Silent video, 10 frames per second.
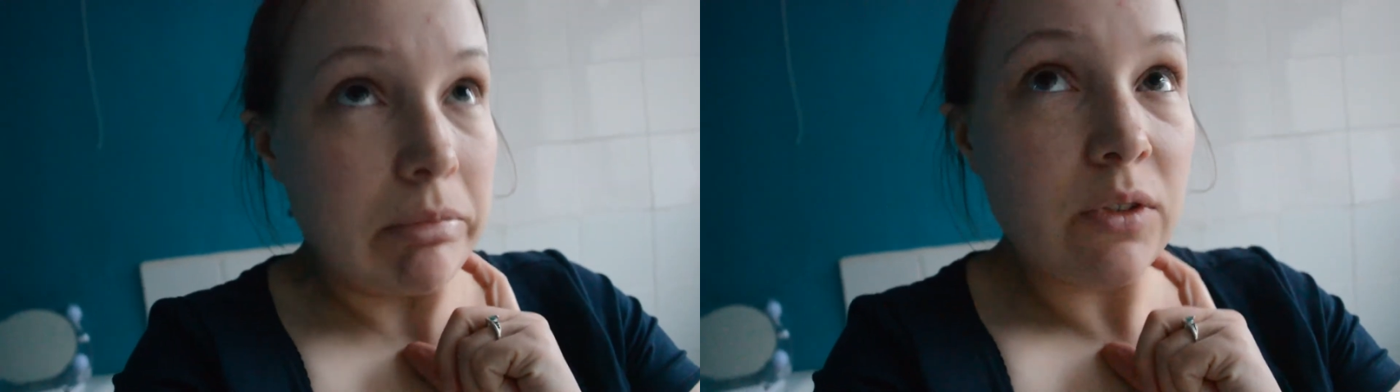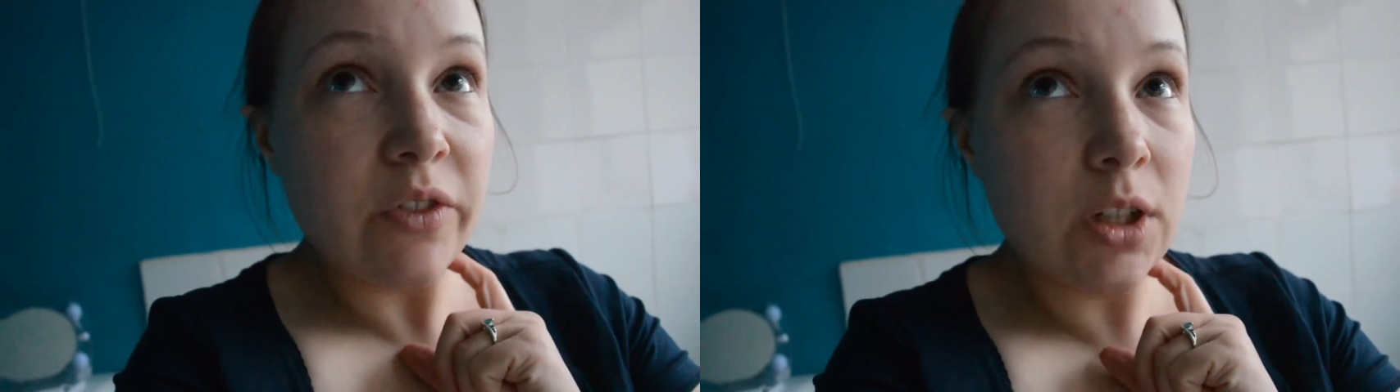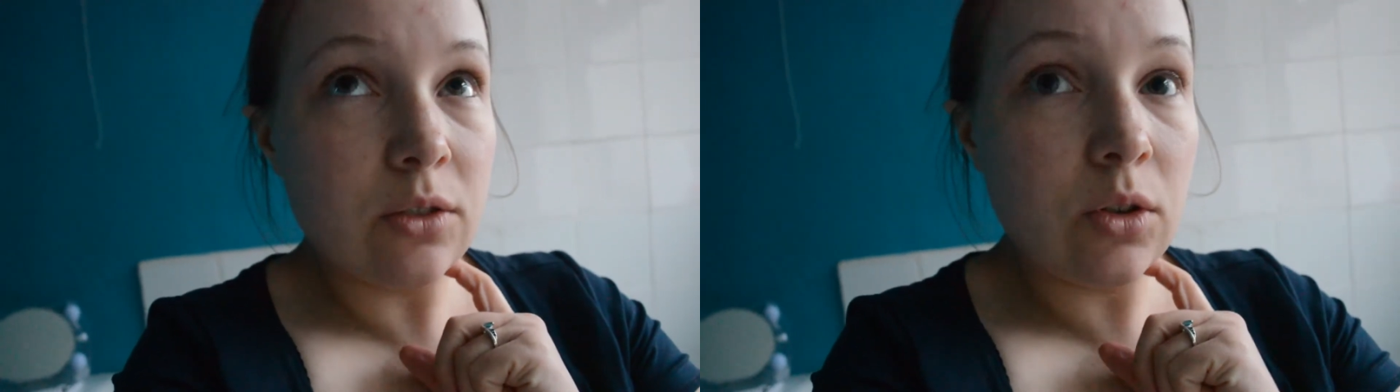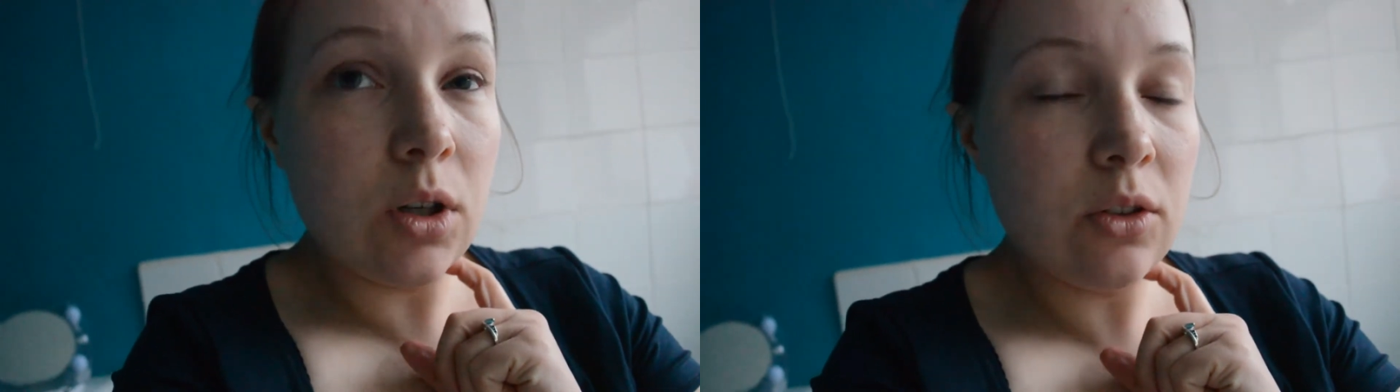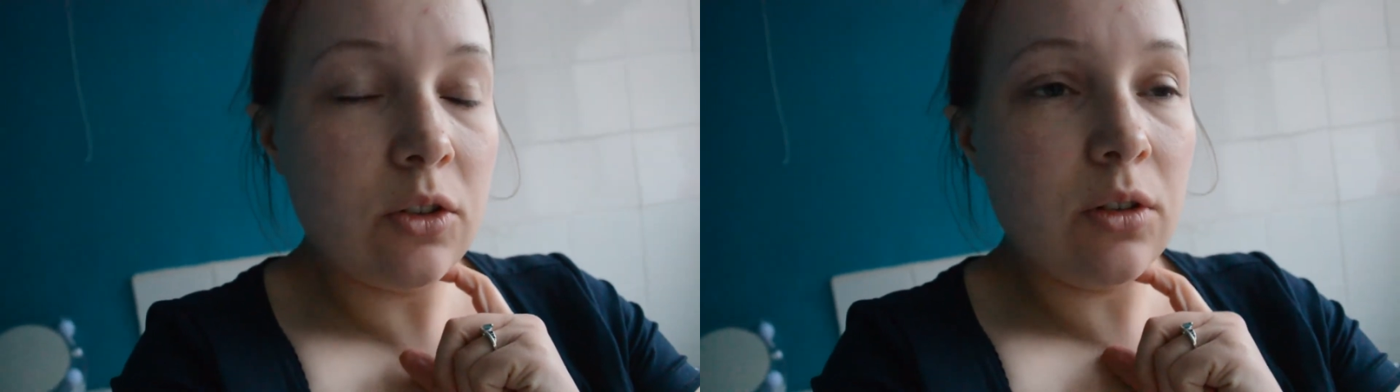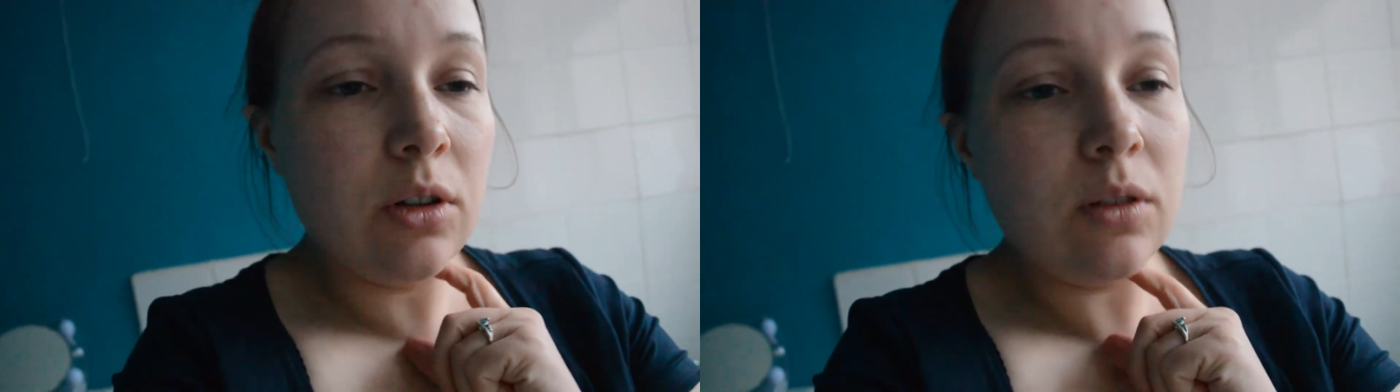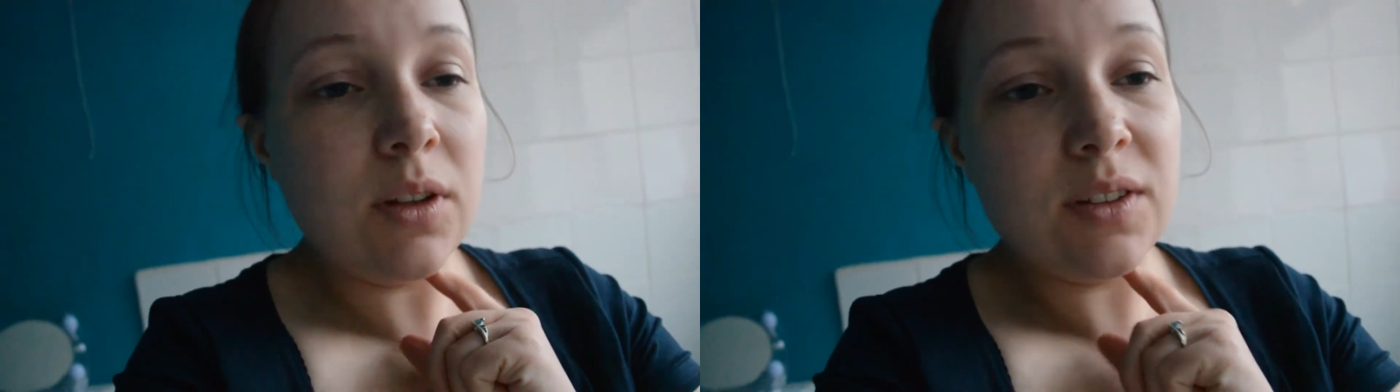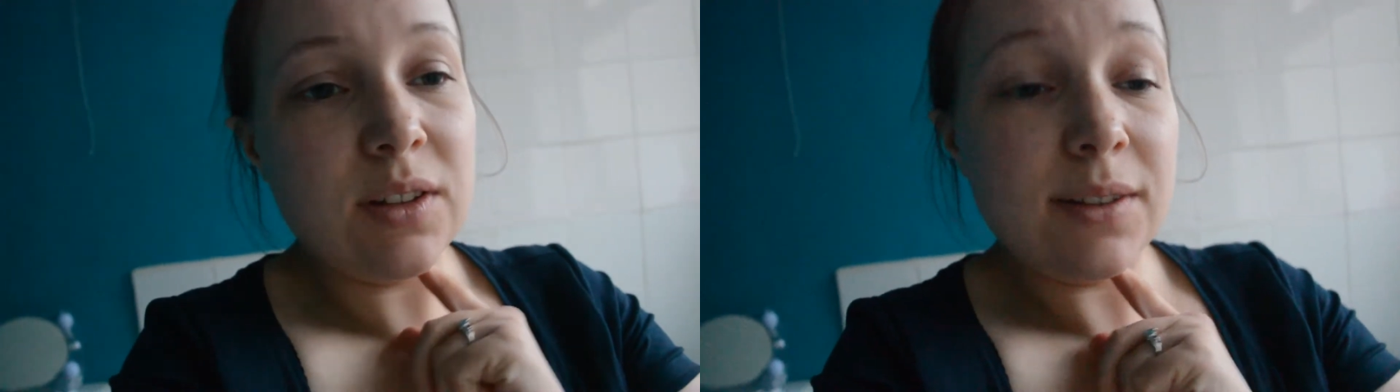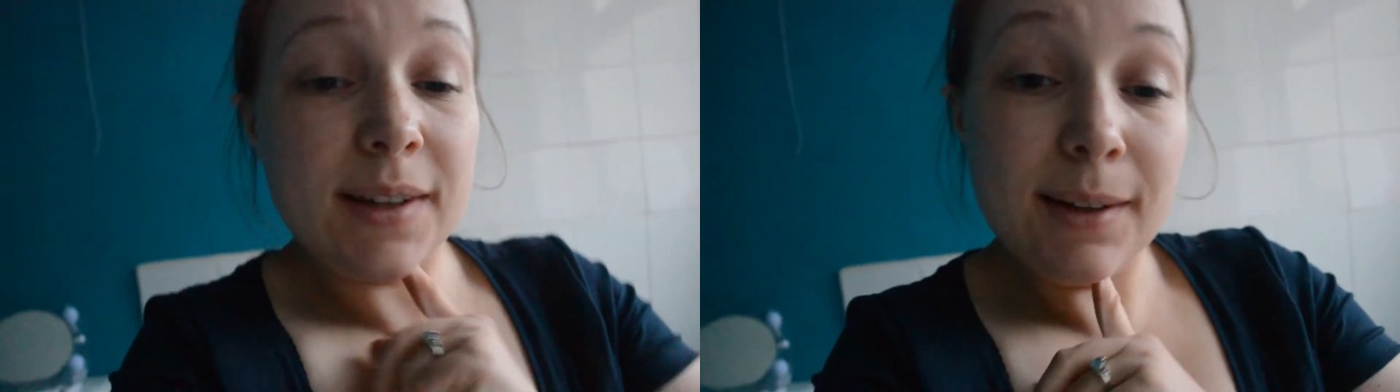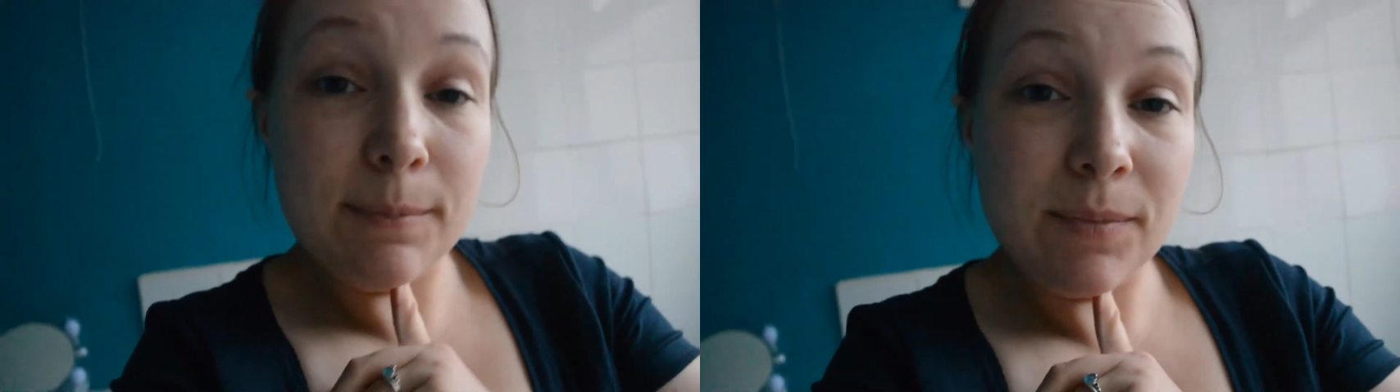fingers crossed this is it.